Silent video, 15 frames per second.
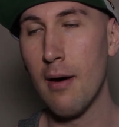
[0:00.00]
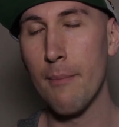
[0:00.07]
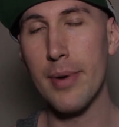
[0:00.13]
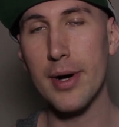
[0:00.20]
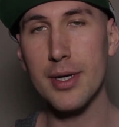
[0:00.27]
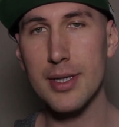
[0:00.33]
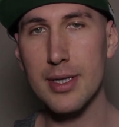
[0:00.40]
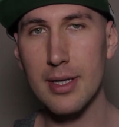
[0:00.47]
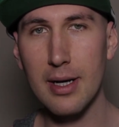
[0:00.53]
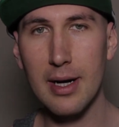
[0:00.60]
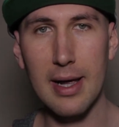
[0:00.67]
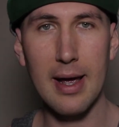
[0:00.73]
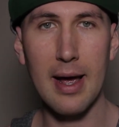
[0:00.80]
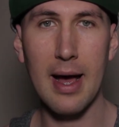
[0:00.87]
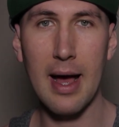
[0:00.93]

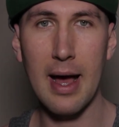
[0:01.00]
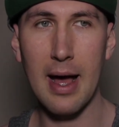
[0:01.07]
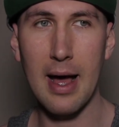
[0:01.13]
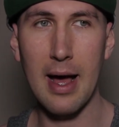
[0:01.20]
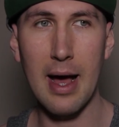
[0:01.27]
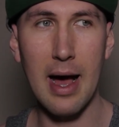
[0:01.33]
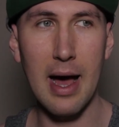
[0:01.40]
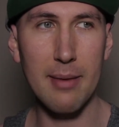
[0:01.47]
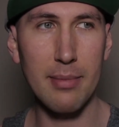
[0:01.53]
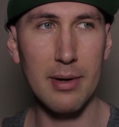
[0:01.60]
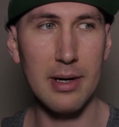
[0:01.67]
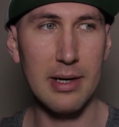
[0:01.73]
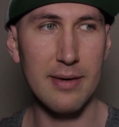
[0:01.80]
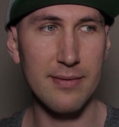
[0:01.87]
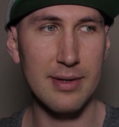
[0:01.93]
Personally, I
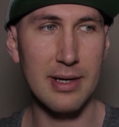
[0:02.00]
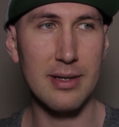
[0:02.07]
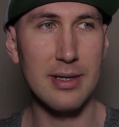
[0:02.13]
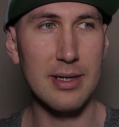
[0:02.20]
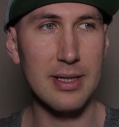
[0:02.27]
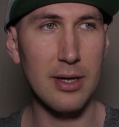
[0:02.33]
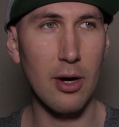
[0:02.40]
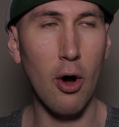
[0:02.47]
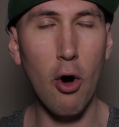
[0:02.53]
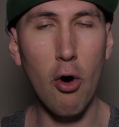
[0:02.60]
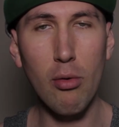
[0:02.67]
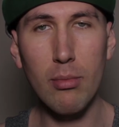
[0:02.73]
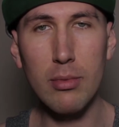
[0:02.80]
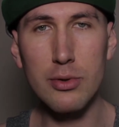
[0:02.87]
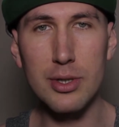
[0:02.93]
believe that it's
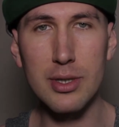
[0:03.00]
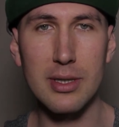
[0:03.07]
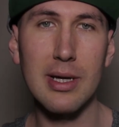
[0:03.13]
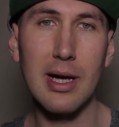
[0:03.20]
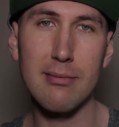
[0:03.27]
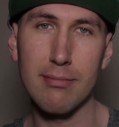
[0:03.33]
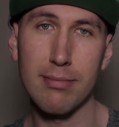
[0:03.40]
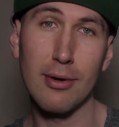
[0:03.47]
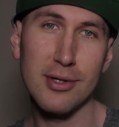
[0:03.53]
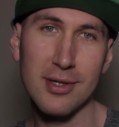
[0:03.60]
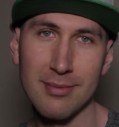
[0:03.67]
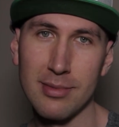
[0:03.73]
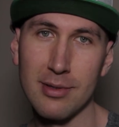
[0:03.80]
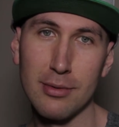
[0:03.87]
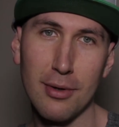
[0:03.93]
almost not
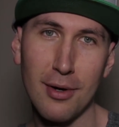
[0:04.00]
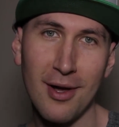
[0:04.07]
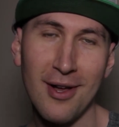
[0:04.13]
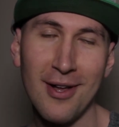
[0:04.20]
possible